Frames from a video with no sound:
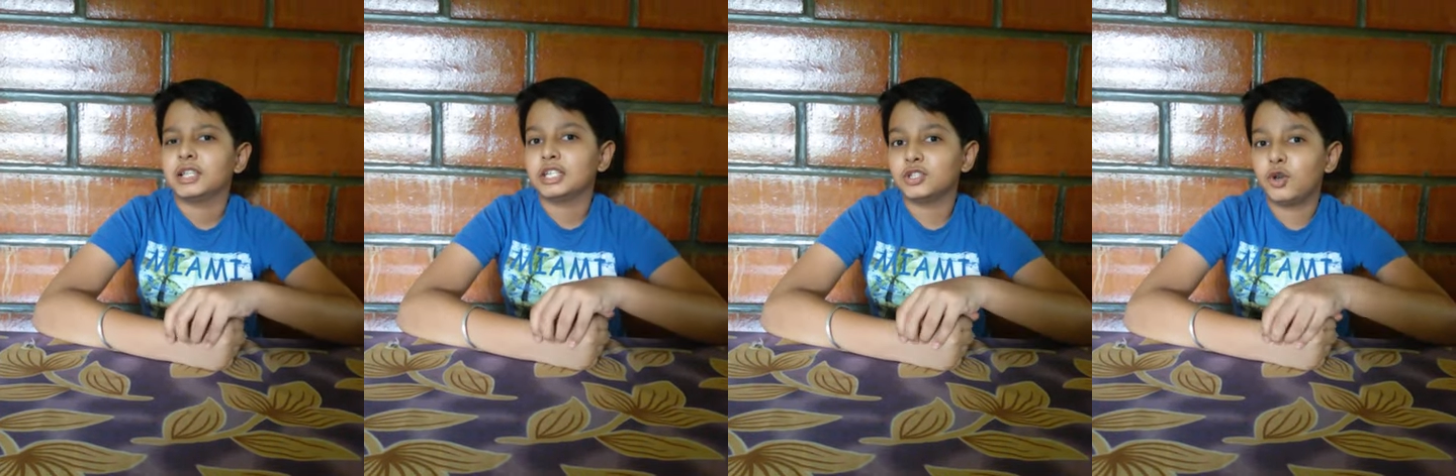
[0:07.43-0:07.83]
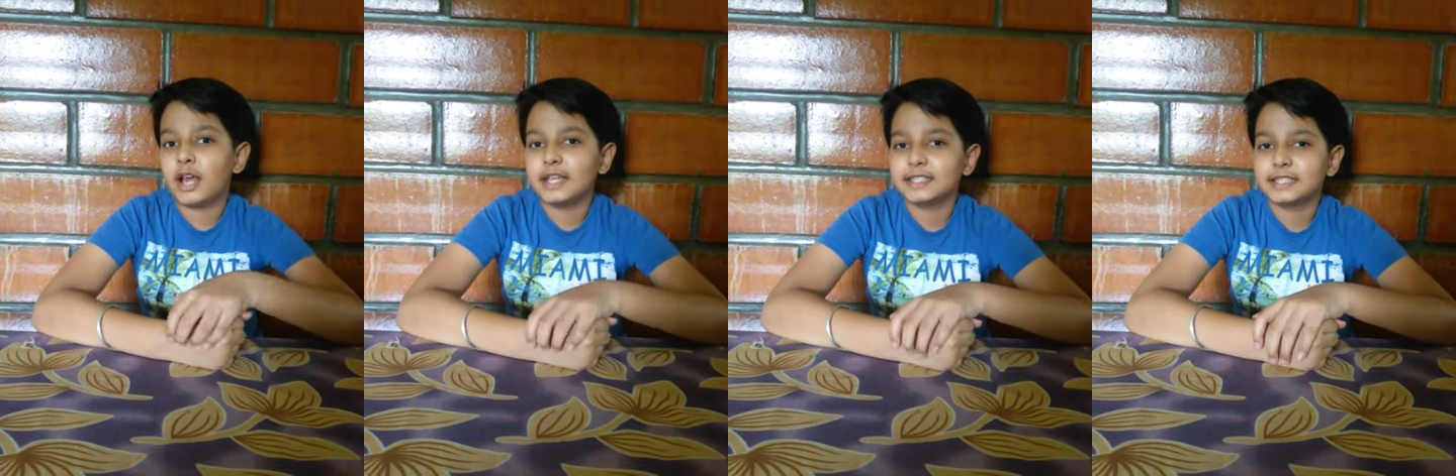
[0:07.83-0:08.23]
It is known
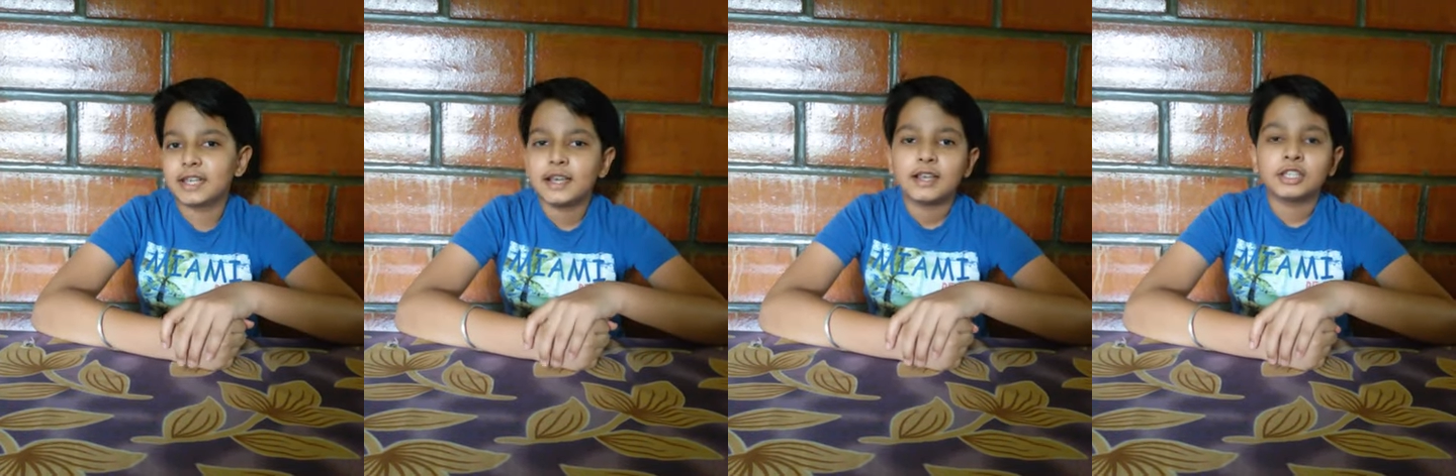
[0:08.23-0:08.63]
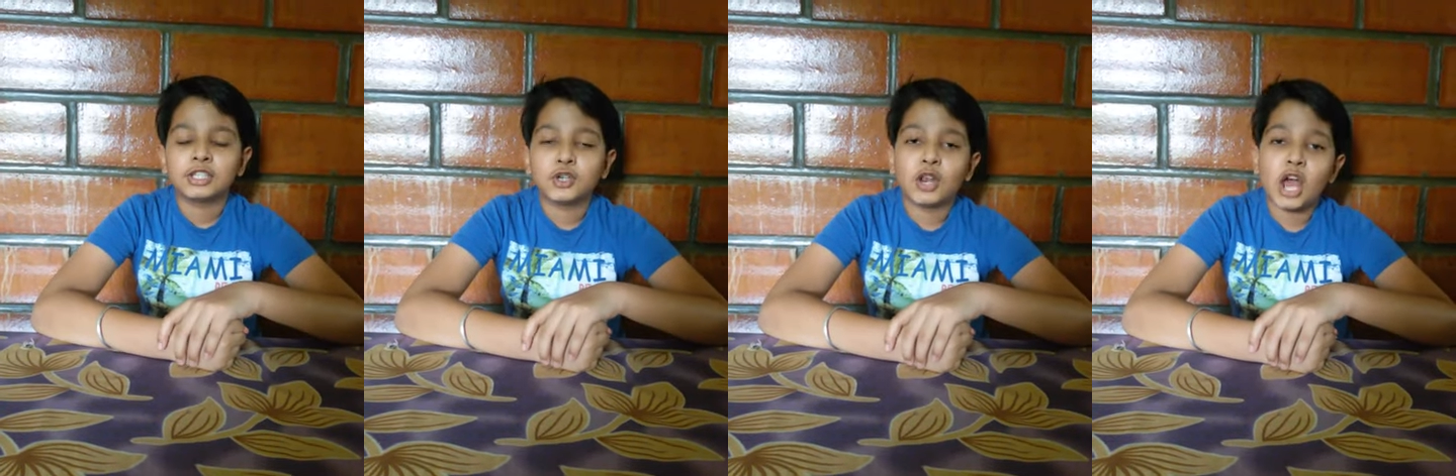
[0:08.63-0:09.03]
as
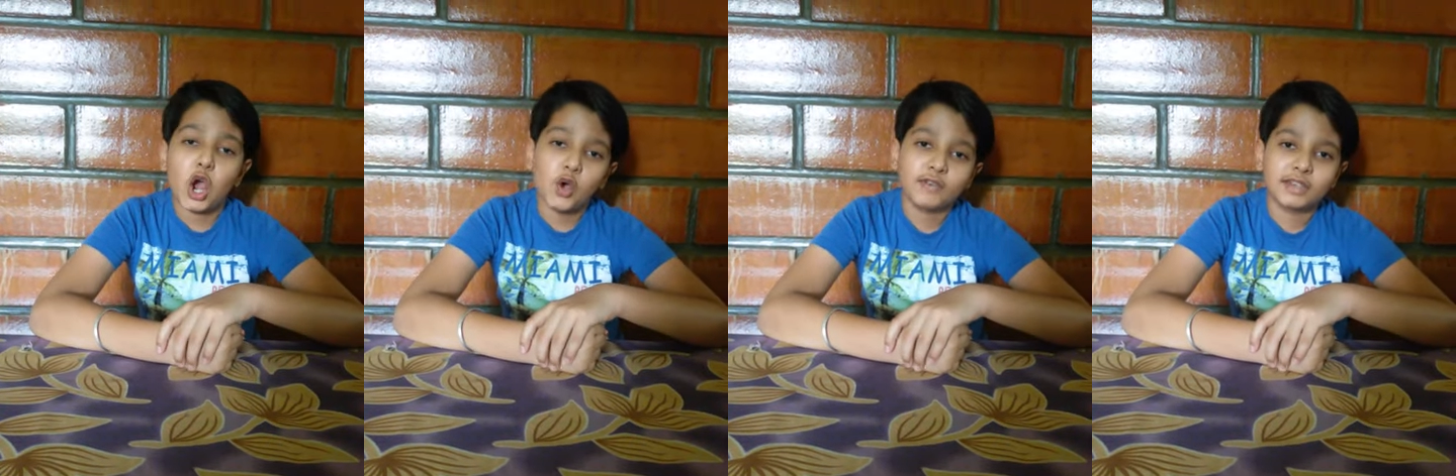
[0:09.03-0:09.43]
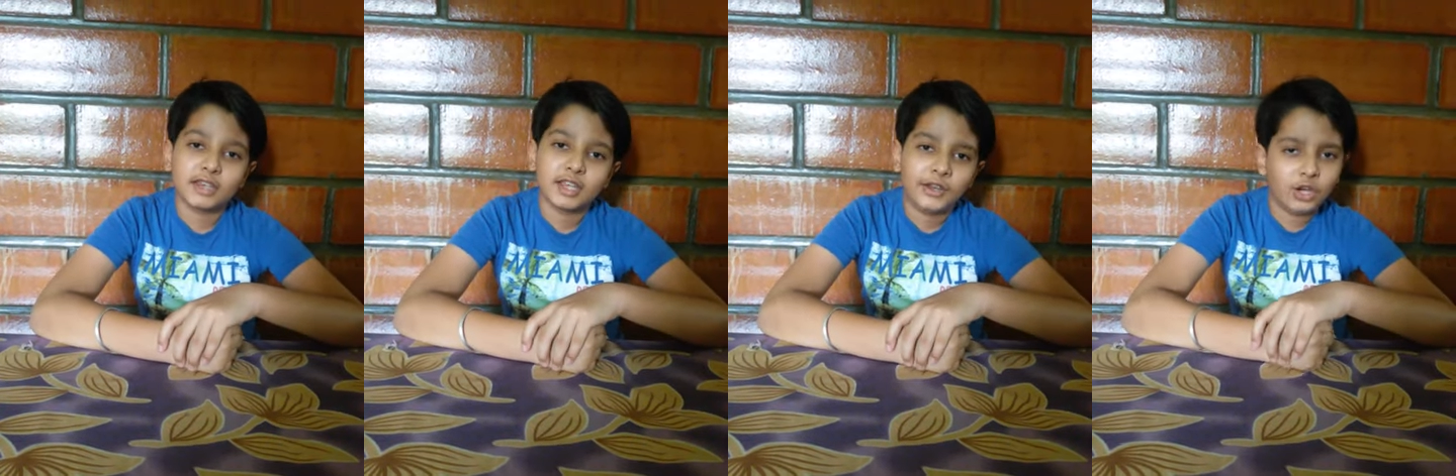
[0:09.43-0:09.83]
solar oven.
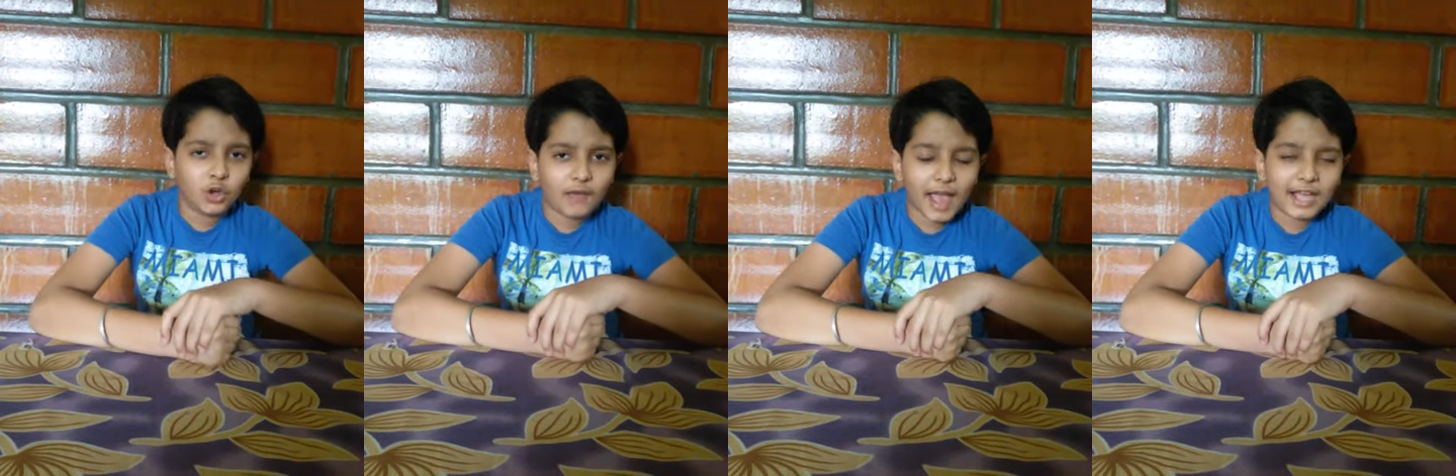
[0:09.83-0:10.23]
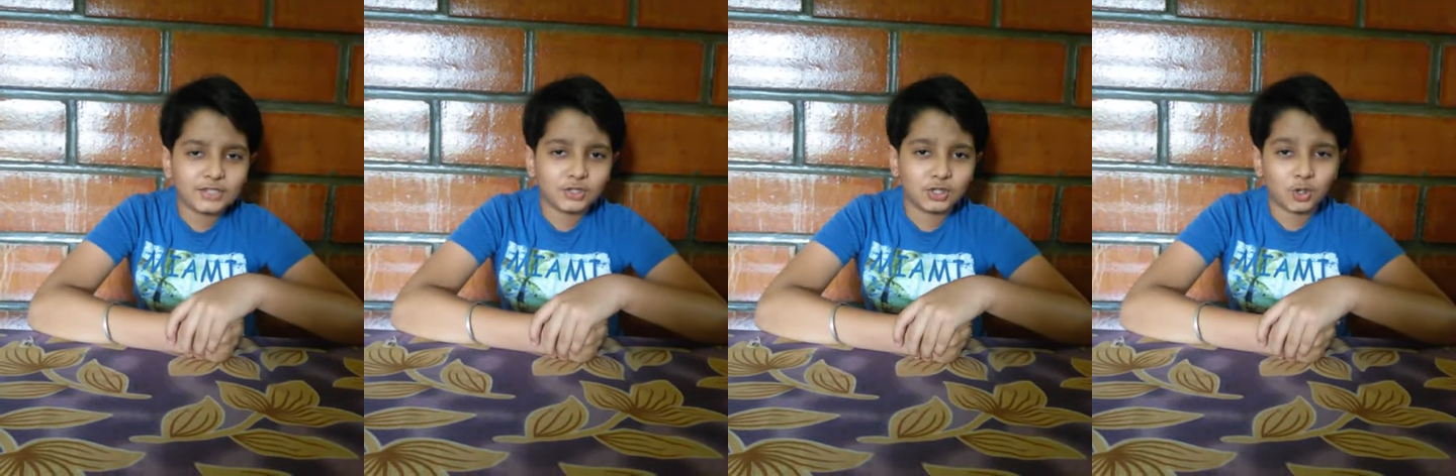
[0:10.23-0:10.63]
You know why
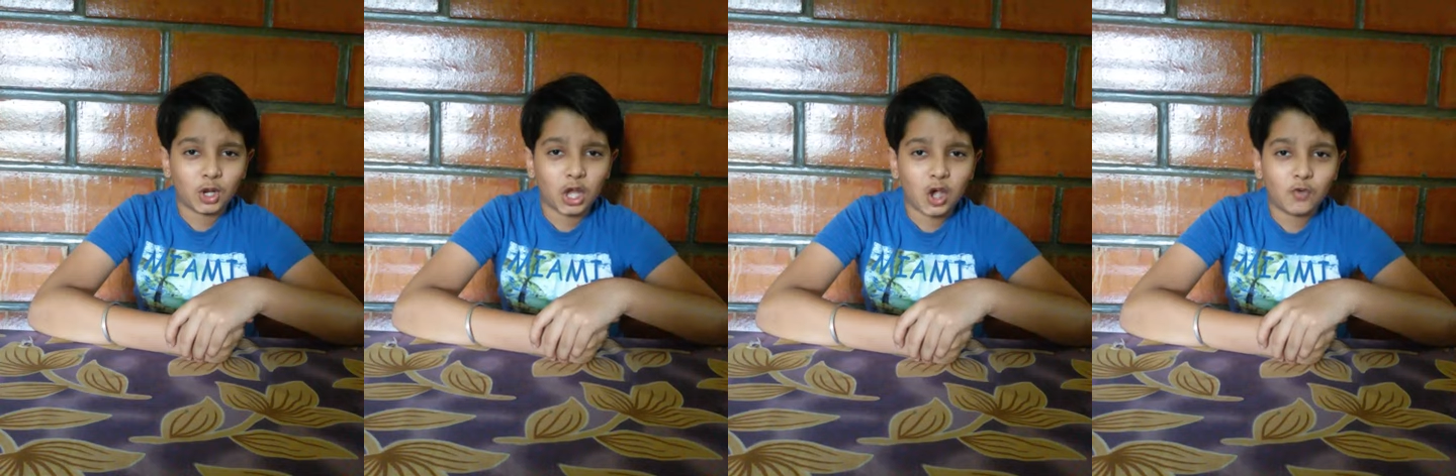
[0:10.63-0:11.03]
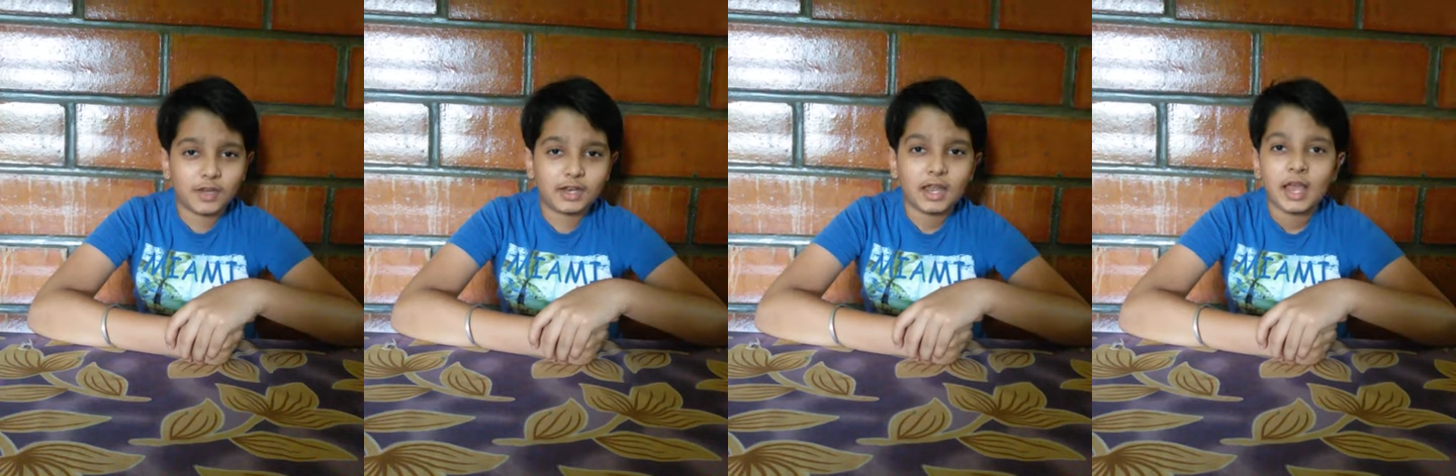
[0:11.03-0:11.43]
I chose solar
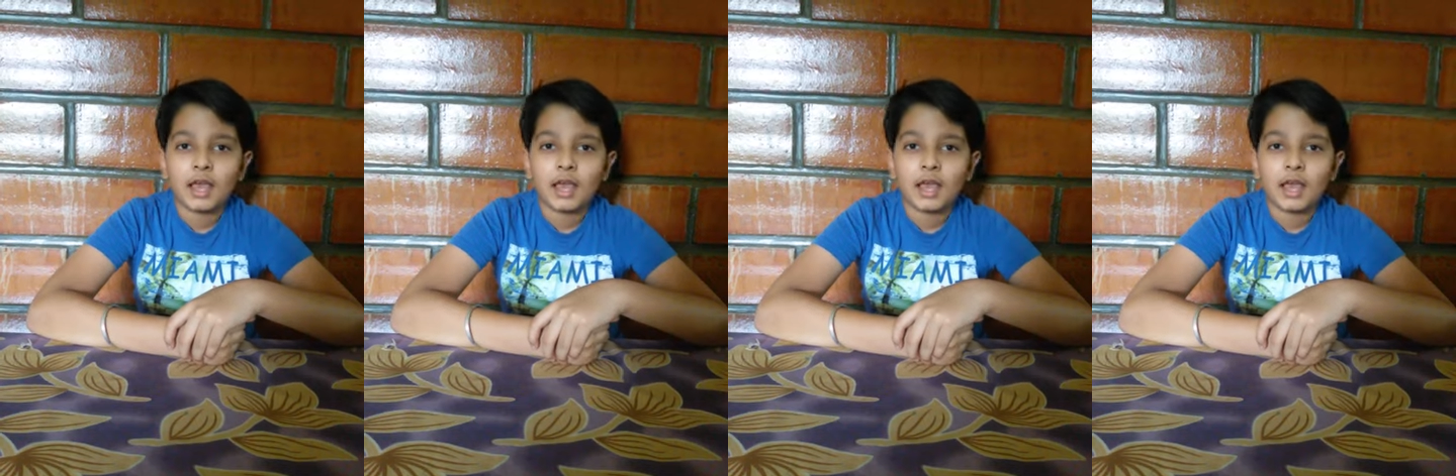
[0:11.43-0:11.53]
oven?